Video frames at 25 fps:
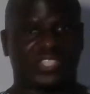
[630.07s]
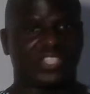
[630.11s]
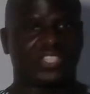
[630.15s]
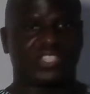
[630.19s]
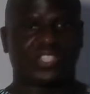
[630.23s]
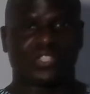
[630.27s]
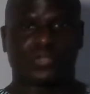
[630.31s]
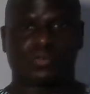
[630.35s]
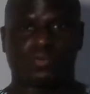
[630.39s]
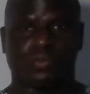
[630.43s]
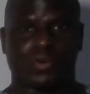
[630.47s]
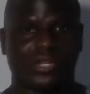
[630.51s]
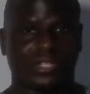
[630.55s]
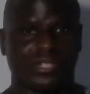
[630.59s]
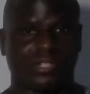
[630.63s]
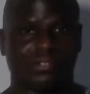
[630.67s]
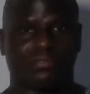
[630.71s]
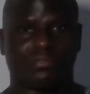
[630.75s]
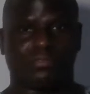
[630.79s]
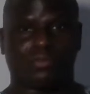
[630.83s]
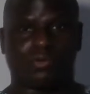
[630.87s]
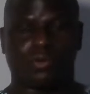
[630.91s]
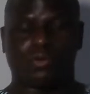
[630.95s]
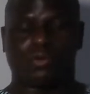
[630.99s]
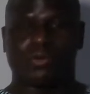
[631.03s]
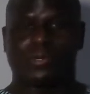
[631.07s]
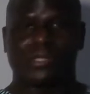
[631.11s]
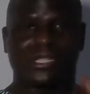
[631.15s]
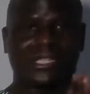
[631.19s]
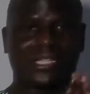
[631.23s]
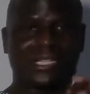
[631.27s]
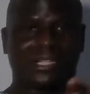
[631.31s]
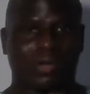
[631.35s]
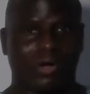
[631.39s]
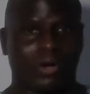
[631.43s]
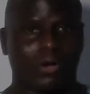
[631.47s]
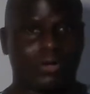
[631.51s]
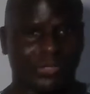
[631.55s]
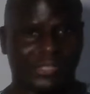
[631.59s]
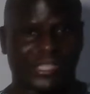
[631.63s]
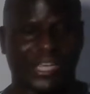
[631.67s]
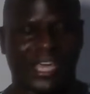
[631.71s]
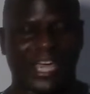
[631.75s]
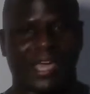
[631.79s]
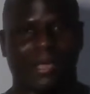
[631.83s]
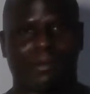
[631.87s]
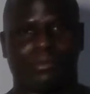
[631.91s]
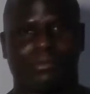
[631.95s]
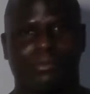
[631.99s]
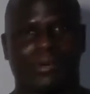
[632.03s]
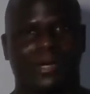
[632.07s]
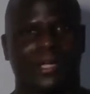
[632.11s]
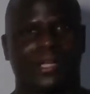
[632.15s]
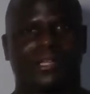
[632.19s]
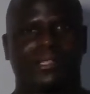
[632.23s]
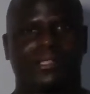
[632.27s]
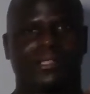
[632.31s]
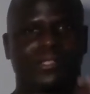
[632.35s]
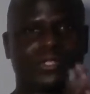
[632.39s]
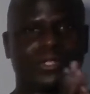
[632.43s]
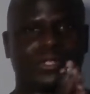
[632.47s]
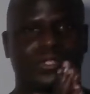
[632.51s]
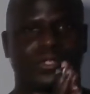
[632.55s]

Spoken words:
This is wonderful on camera.